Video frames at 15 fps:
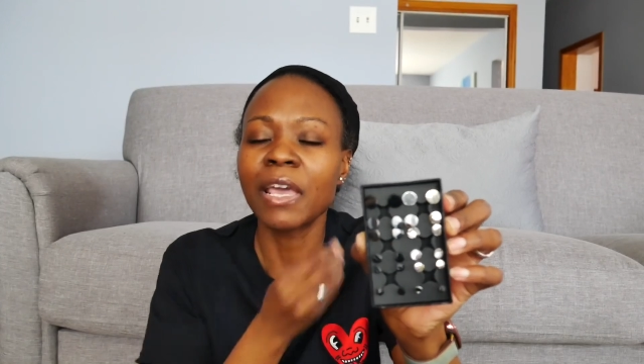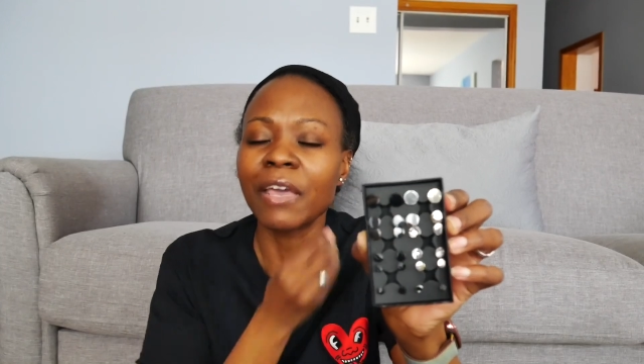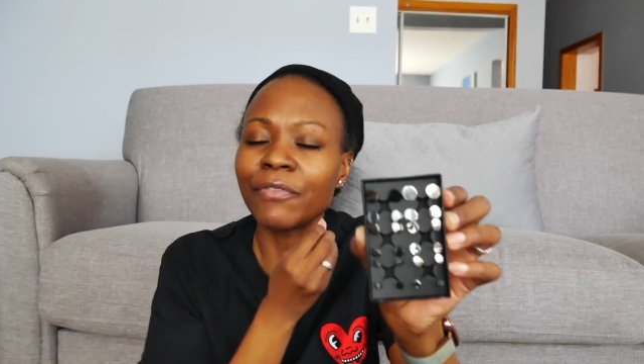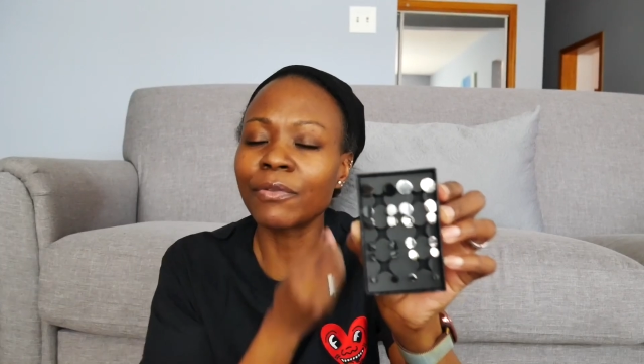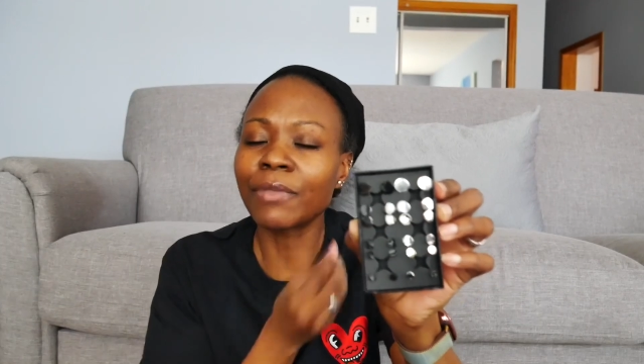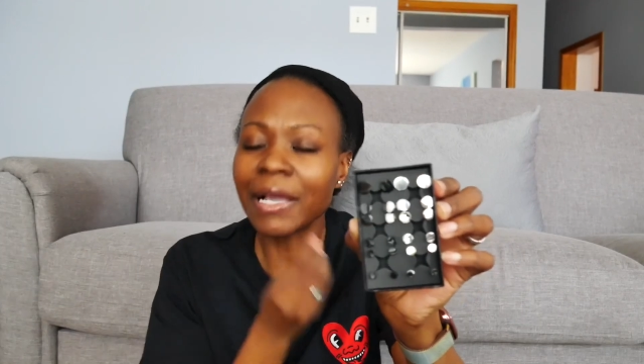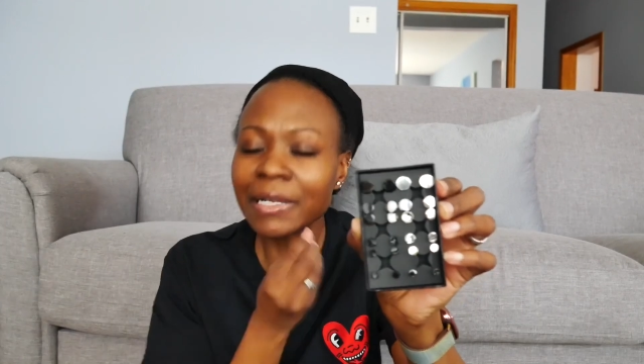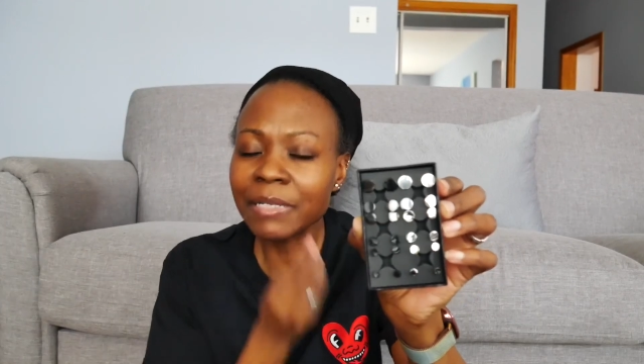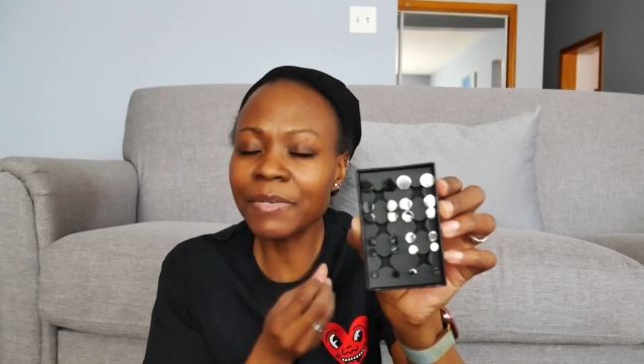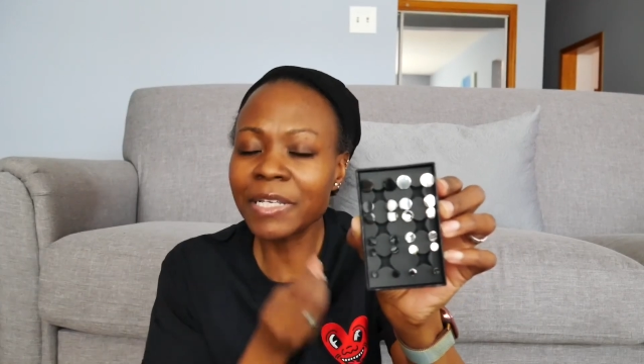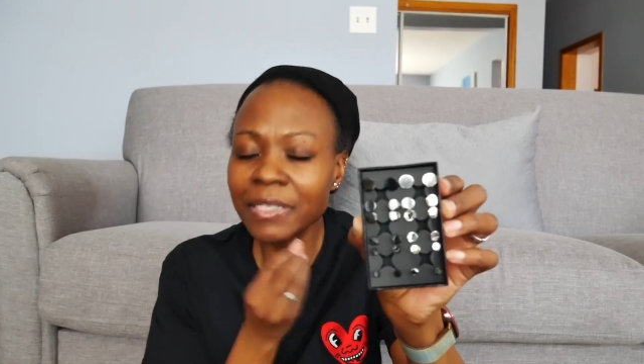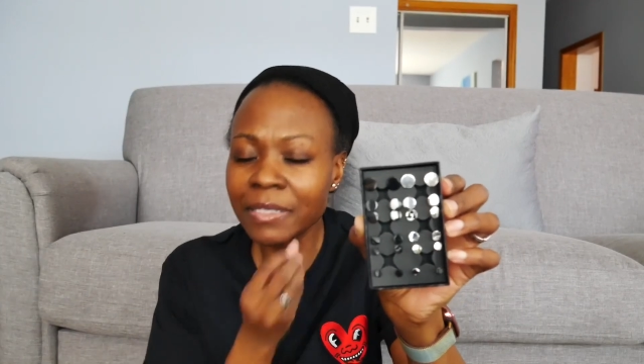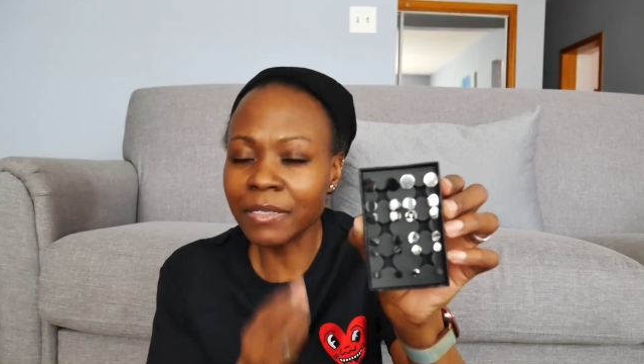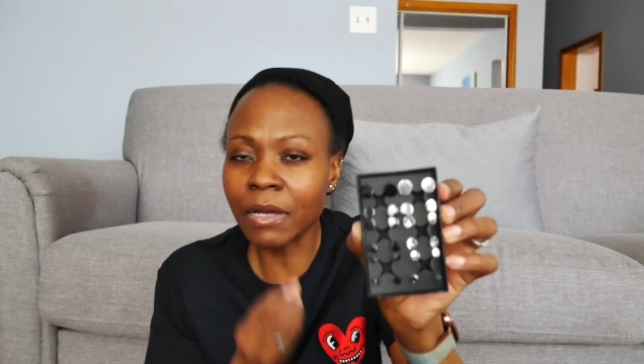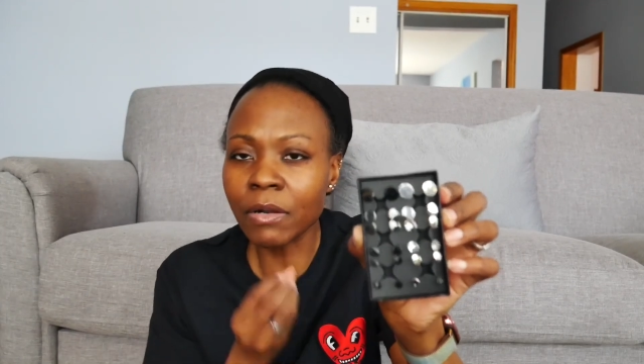If you'd like to
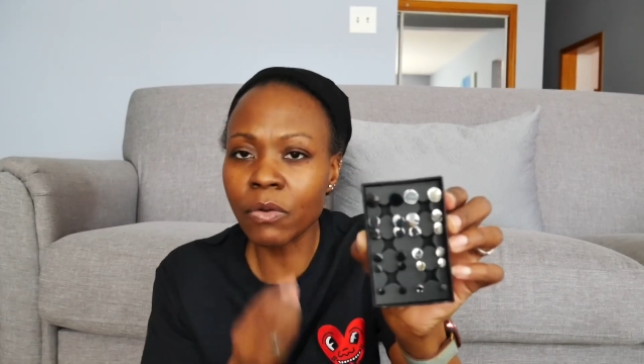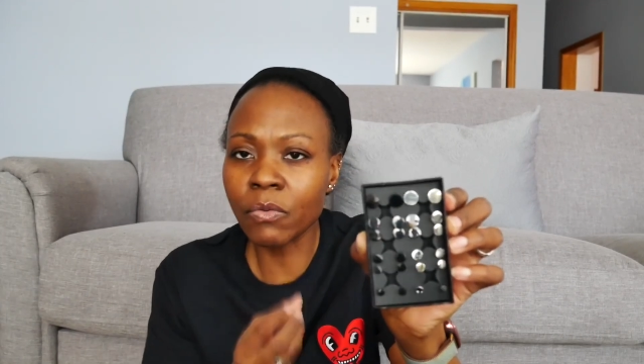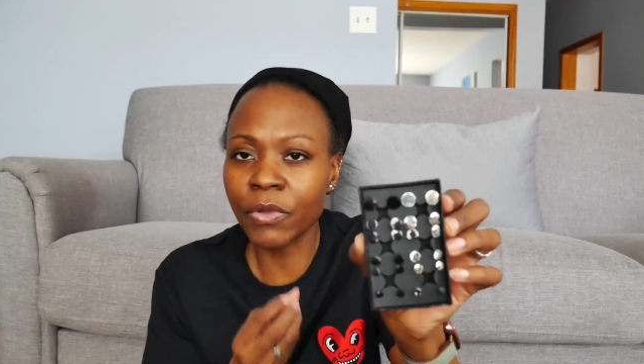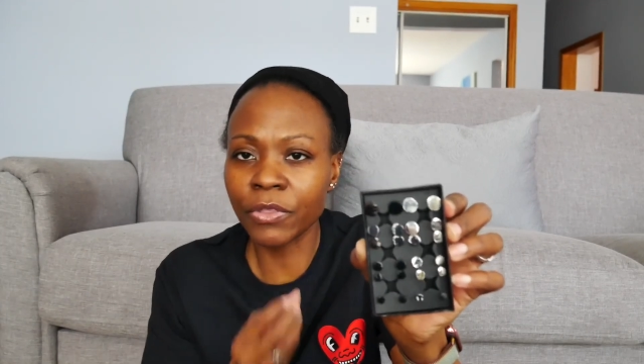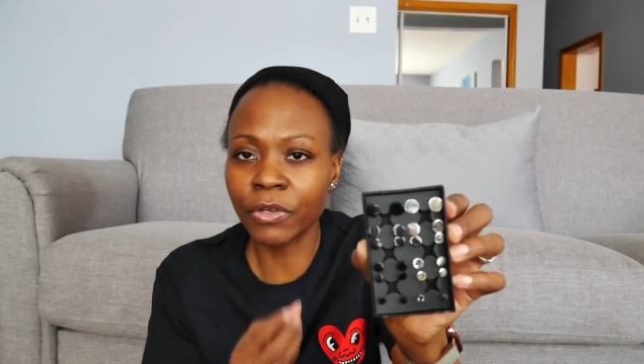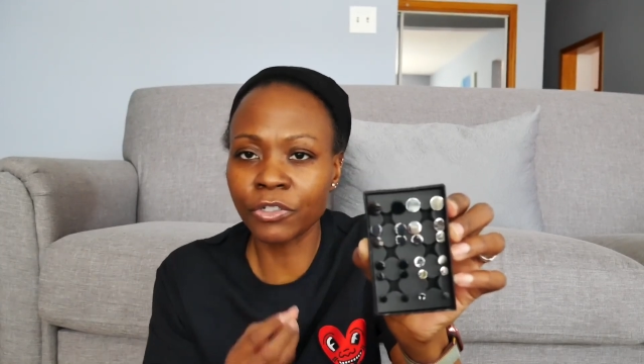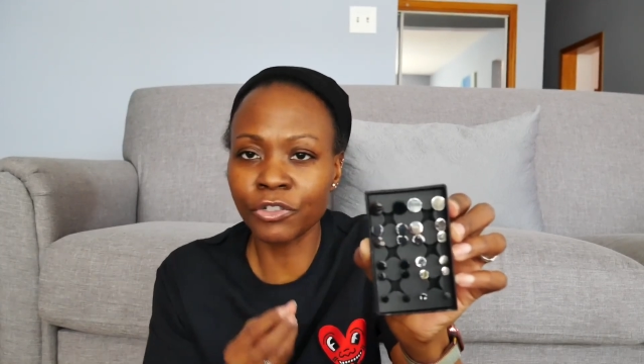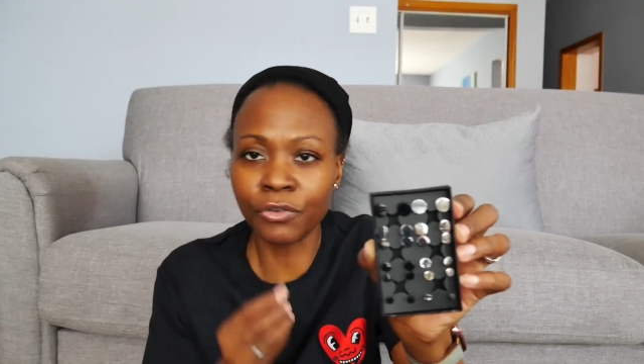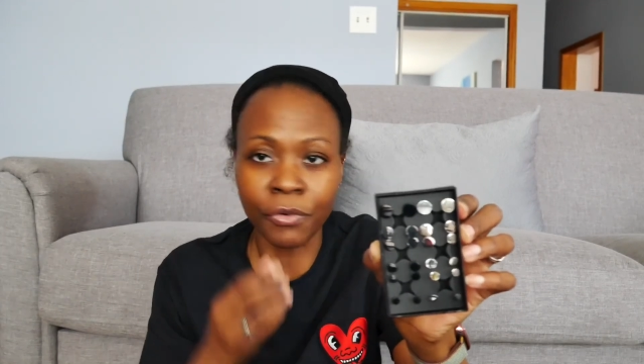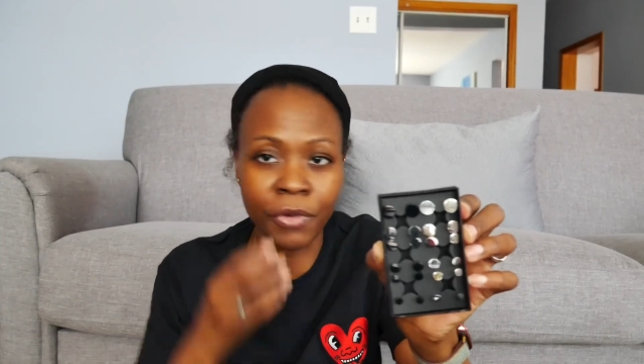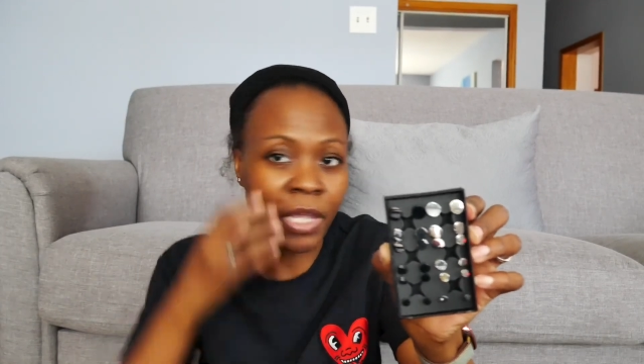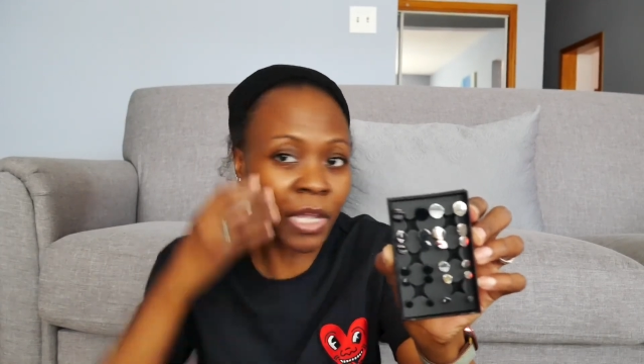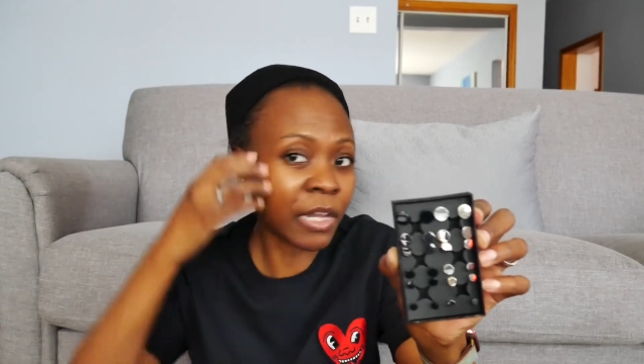be subtle with your jewelry,